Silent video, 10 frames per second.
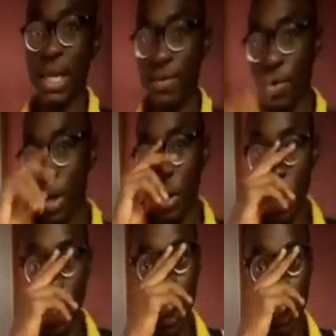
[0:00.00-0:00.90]
And if you
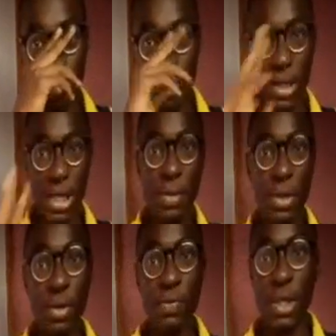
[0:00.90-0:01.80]
recall, in the first
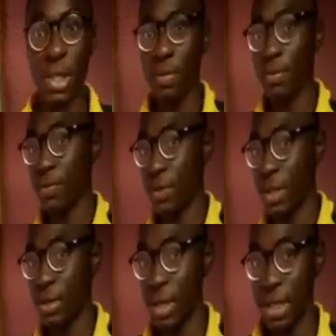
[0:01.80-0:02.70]
episode of this
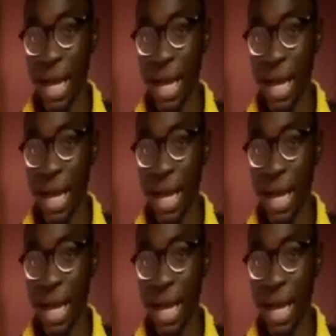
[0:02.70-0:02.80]
series,